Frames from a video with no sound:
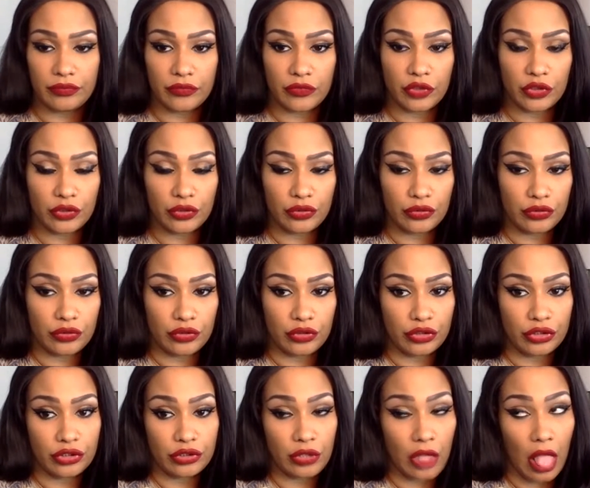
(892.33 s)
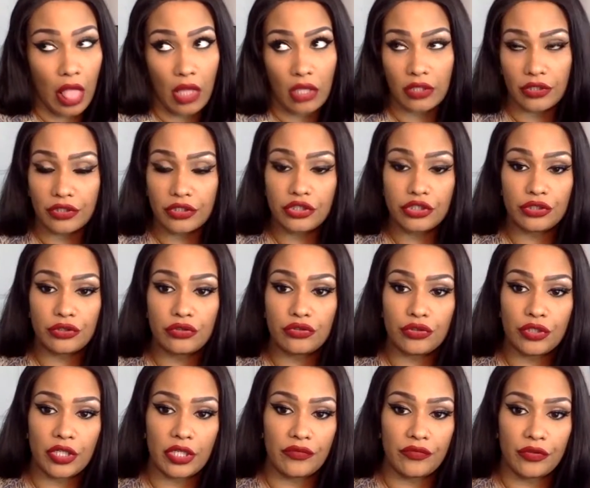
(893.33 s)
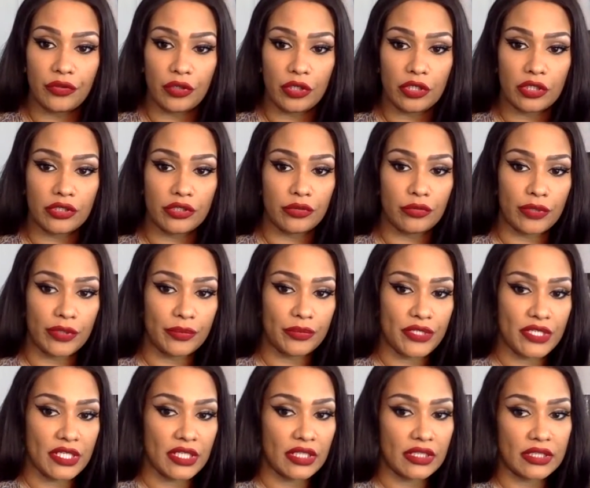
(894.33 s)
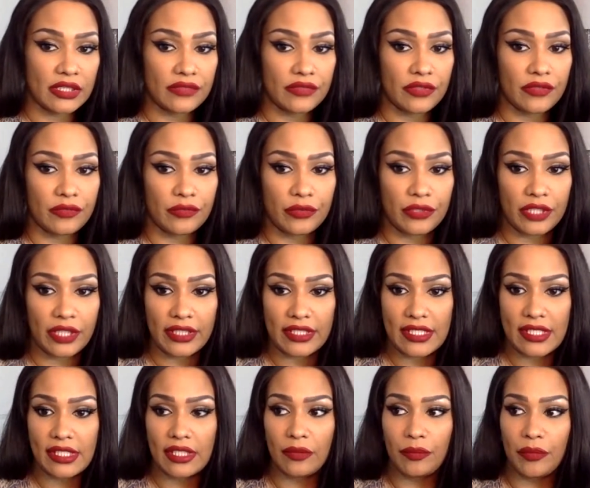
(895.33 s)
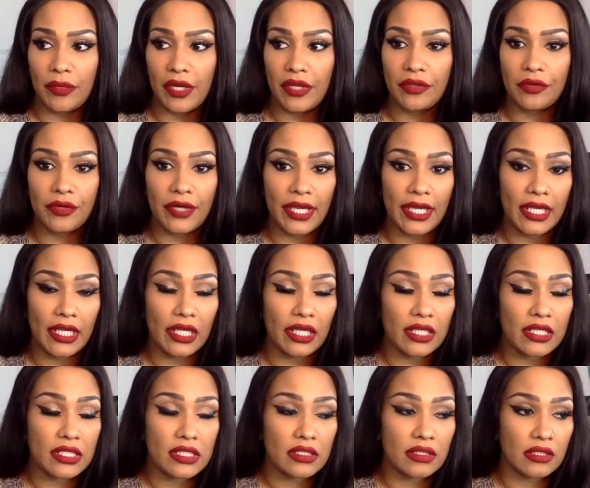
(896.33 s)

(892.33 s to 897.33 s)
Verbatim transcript: good children, if you are a good representative of what they see a mother as,